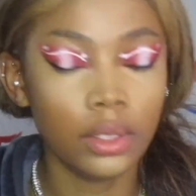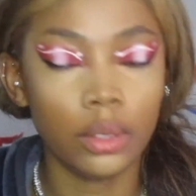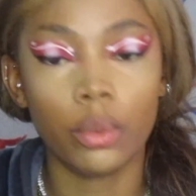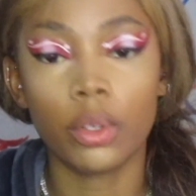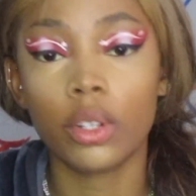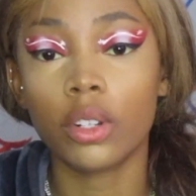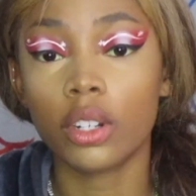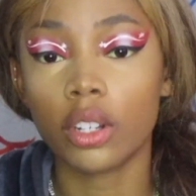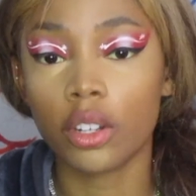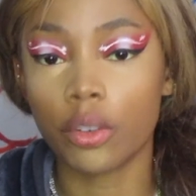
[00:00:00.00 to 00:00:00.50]
We're
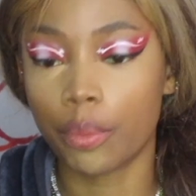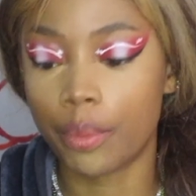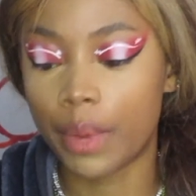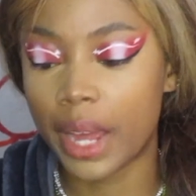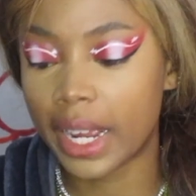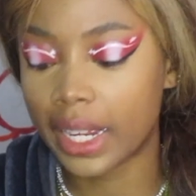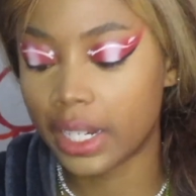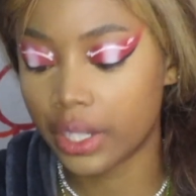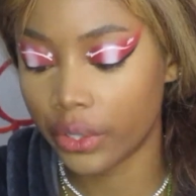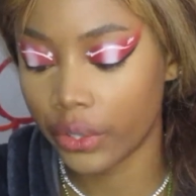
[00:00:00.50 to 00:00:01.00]
going to go
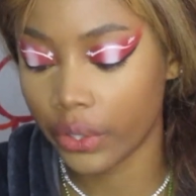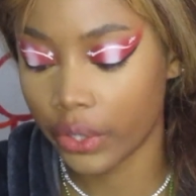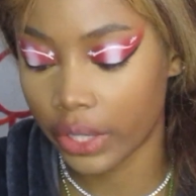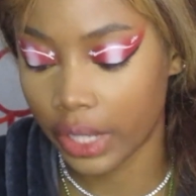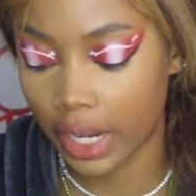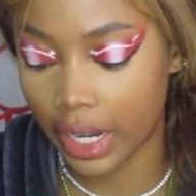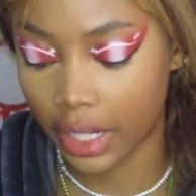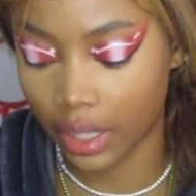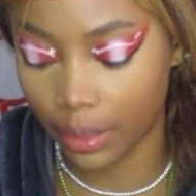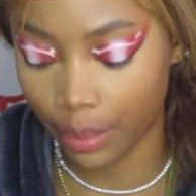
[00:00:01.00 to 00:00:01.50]
back into this
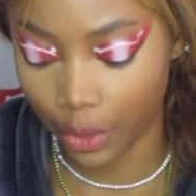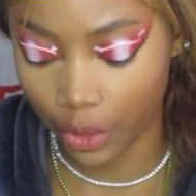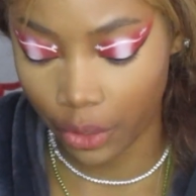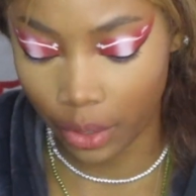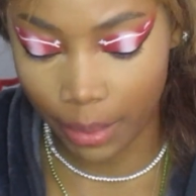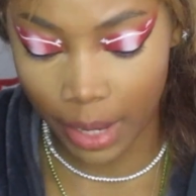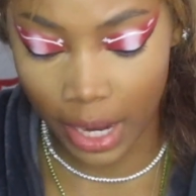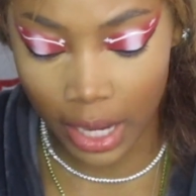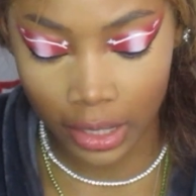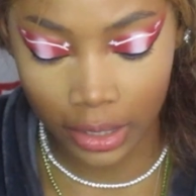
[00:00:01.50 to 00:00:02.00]
Ace Beauty
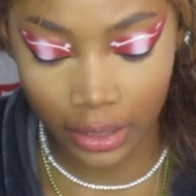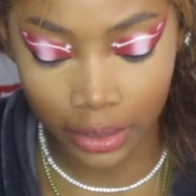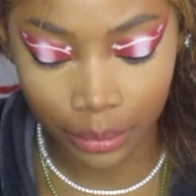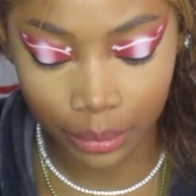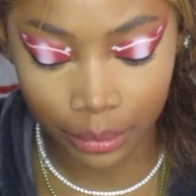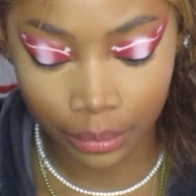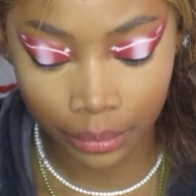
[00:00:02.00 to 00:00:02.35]
palette,